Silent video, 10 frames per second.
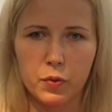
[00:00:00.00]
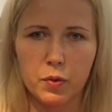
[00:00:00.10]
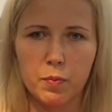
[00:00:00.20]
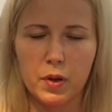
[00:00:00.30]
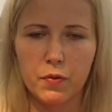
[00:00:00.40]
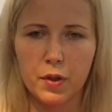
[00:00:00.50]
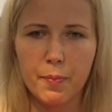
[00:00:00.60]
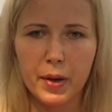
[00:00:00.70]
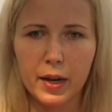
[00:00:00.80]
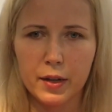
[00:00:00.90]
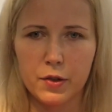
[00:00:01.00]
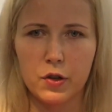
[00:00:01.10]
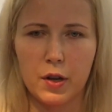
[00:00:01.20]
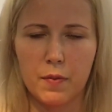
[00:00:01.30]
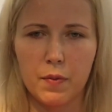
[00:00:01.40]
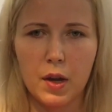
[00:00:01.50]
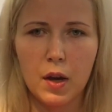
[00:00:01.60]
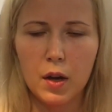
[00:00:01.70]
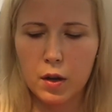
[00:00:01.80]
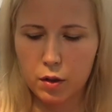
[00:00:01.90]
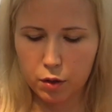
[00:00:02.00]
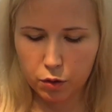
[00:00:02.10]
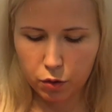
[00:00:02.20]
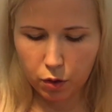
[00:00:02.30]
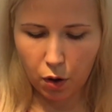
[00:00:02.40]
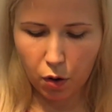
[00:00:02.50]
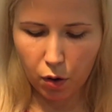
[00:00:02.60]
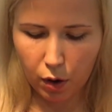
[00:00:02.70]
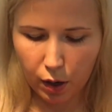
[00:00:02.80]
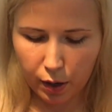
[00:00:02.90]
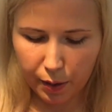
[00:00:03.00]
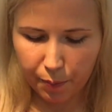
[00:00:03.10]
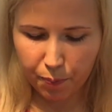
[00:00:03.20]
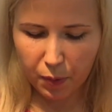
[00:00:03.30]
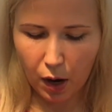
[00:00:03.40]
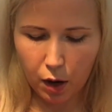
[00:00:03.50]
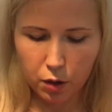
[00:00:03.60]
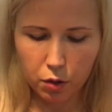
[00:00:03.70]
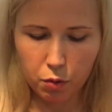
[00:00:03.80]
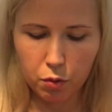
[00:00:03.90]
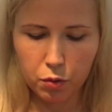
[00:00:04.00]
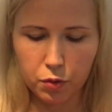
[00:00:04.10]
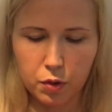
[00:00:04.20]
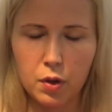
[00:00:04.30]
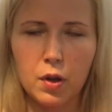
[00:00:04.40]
would be for the packaging. I use